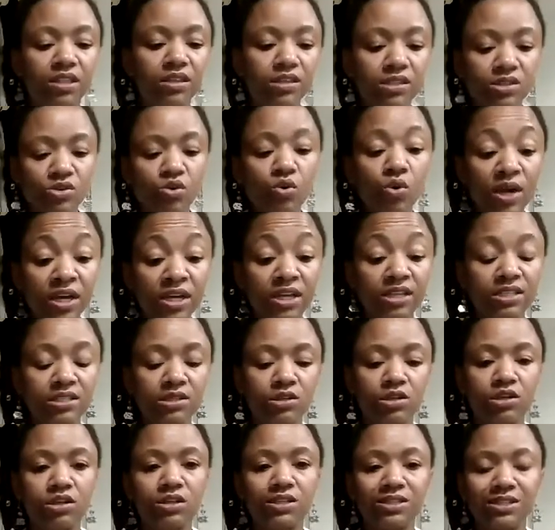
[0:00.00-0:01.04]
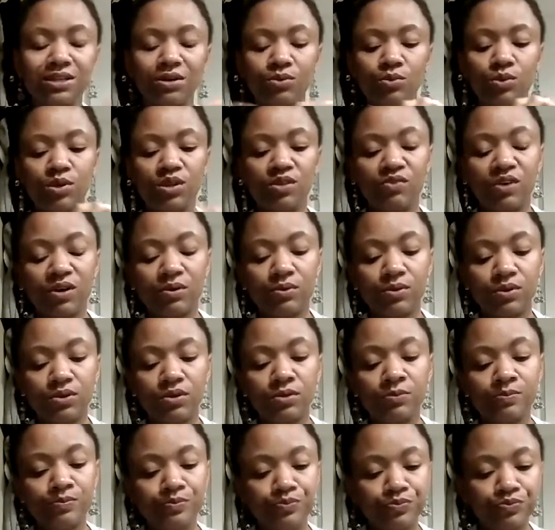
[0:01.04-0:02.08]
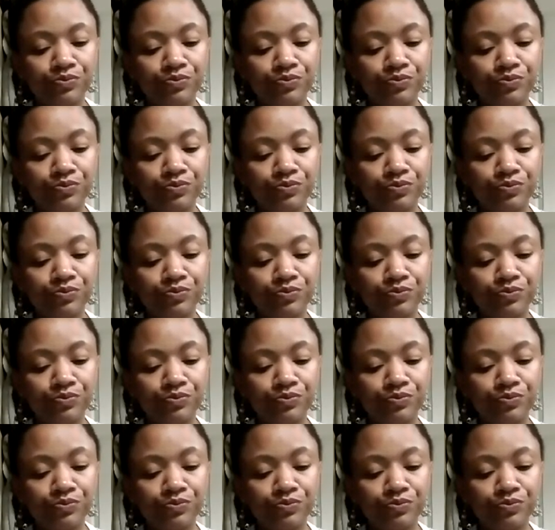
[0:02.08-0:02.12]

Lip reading: this quite as long as I would if I were